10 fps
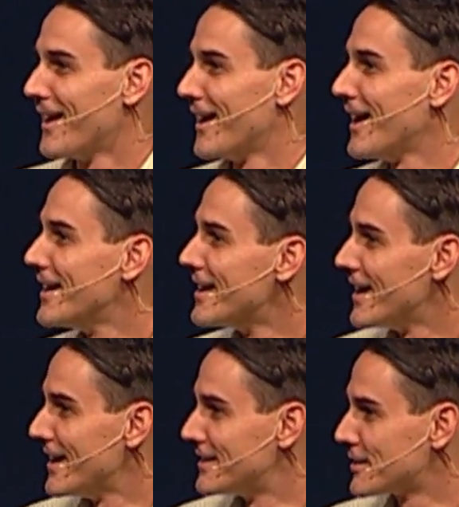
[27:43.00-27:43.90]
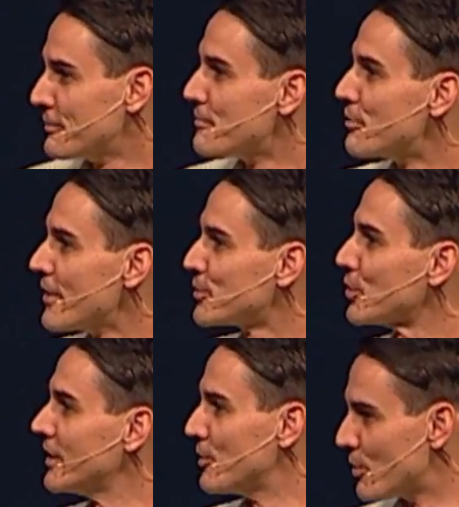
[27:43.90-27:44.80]
And, uh, and some of the brothers
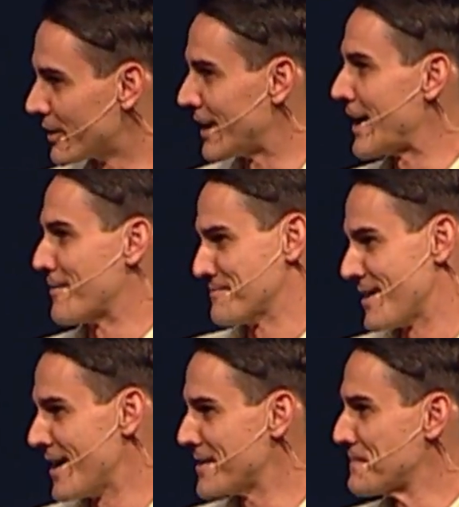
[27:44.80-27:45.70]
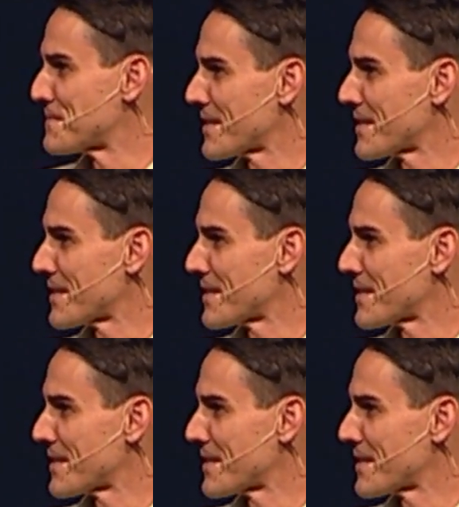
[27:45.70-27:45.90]
are into working out, right?